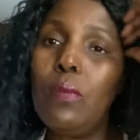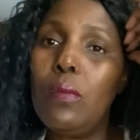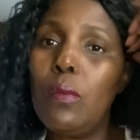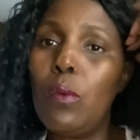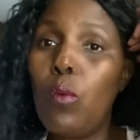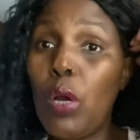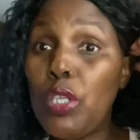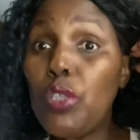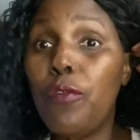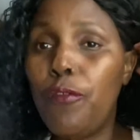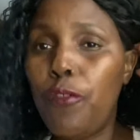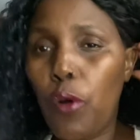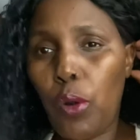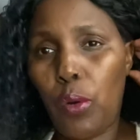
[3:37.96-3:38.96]
what to
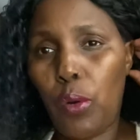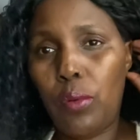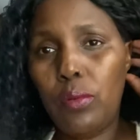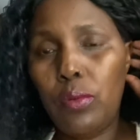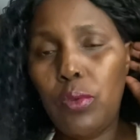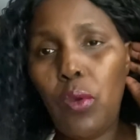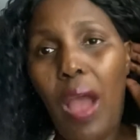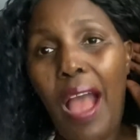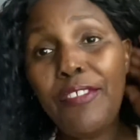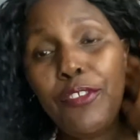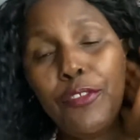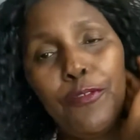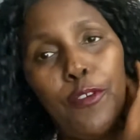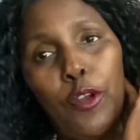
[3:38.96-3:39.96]
follow. You have
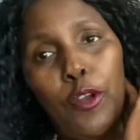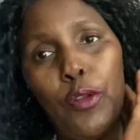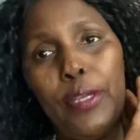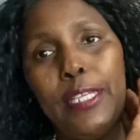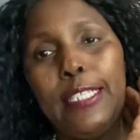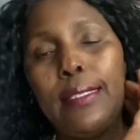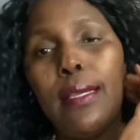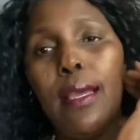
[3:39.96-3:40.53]
to follow it.